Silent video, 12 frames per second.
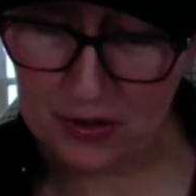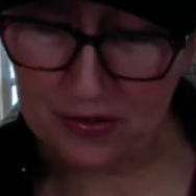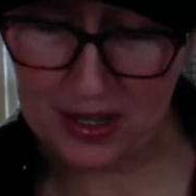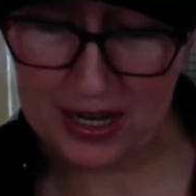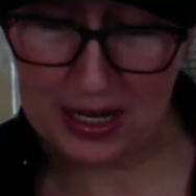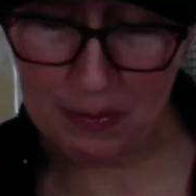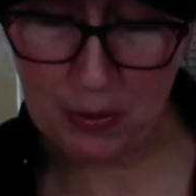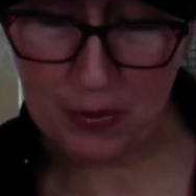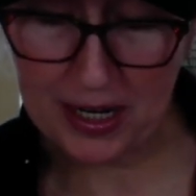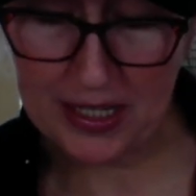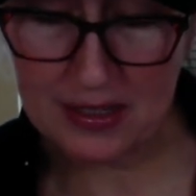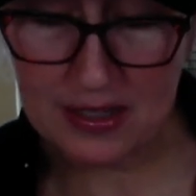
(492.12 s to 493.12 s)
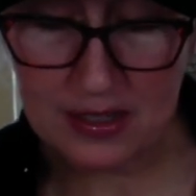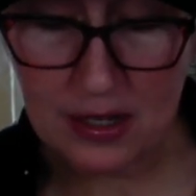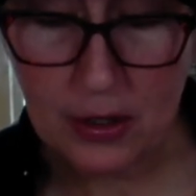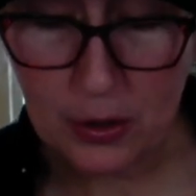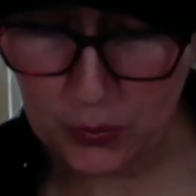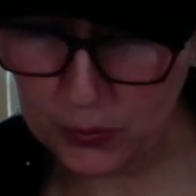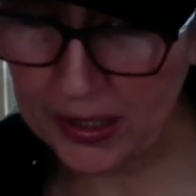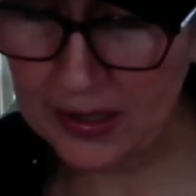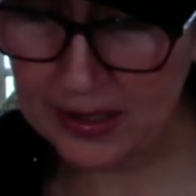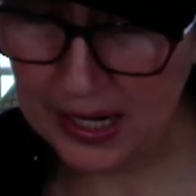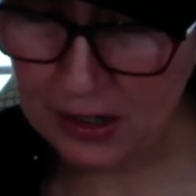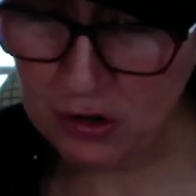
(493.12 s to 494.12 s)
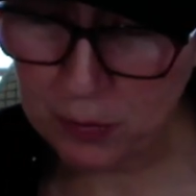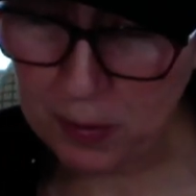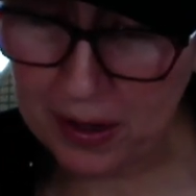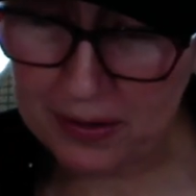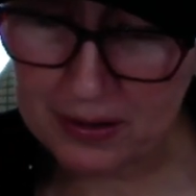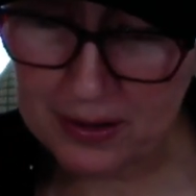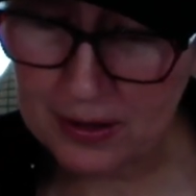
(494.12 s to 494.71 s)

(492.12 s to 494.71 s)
of the Amorites, who reigned in Heshbon,